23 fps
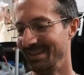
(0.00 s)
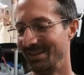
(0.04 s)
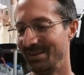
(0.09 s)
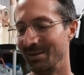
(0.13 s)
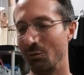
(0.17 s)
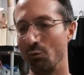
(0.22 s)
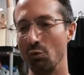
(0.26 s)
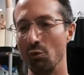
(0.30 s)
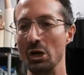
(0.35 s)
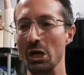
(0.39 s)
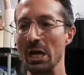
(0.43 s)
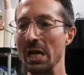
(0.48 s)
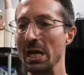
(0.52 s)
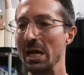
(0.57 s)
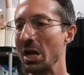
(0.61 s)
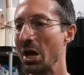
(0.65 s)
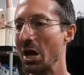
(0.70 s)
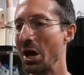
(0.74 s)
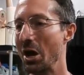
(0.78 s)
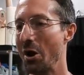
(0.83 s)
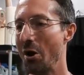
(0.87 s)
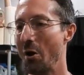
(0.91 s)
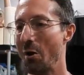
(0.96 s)
We
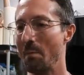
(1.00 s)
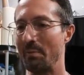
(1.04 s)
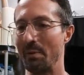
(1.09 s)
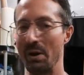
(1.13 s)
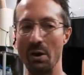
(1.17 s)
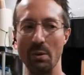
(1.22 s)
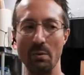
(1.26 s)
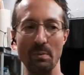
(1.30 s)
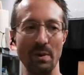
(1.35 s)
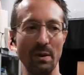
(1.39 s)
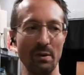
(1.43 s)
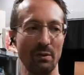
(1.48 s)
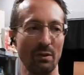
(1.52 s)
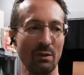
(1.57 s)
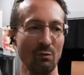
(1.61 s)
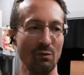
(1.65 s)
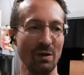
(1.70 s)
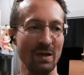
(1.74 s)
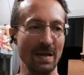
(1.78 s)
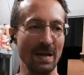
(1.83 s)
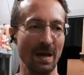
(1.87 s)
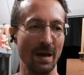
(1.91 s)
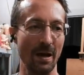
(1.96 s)
know, Bobos,
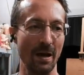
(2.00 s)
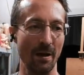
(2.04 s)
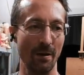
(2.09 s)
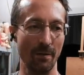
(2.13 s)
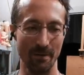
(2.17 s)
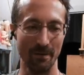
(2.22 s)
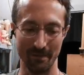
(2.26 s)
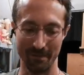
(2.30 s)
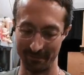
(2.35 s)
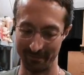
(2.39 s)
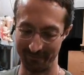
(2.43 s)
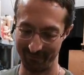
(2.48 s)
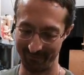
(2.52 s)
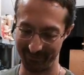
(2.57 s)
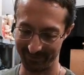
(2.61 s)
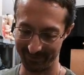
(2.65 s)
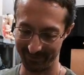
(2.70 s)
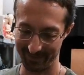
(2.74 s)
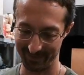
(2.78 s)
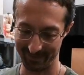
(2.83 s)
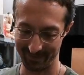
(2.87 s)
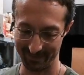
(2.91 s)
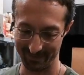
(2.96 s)
we know.
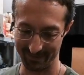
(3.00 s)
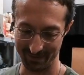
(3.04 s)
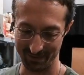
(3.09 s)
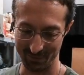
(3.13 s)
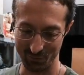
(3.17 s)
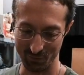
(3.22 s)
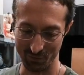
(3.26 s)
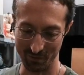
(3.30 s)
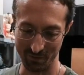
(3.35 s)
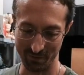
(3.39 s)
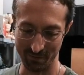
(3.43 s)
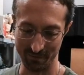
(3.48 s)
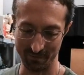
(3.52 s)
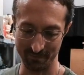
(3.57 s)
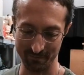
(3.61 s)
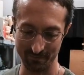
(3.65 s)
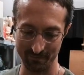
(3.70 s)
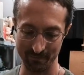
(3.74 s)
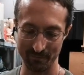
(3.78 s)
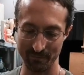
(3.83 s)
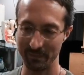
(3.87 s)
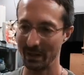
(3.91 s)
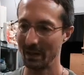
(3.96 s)
You are.
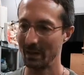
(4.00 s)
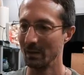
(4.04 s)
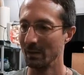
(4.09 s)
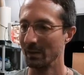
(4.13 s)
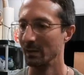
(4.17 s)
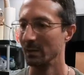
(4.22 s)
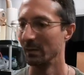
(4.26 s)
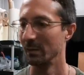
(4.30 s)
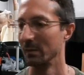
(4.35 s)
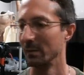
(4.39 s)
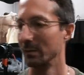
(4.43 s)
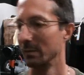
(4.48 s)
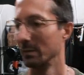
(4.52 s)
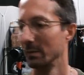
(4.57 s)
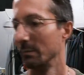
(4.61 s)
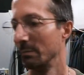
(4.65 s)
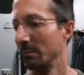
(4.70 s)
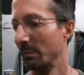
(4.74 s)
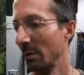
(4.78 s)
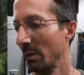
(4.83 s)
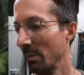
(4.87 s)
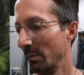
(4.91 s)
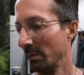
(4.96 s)

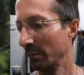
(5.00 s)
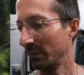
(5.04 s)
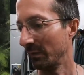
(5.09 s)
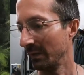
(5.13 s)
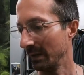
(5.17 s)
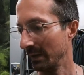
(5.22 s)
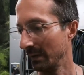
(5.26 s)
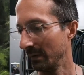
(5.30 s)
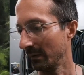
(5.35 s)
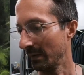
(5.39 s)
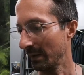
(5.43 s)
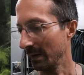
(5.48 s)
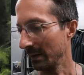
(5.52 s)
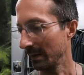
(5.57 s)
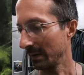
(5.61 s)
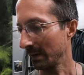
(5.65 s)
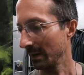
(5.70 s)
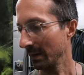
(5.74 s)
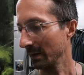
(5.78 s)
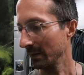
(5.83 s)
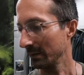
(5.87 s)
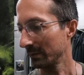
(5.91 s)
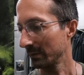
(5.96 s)
Bobos is a
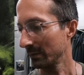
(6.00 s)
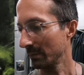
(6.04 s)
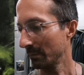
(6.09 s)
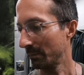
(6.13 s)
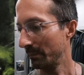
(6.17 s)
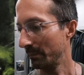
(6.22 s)
character.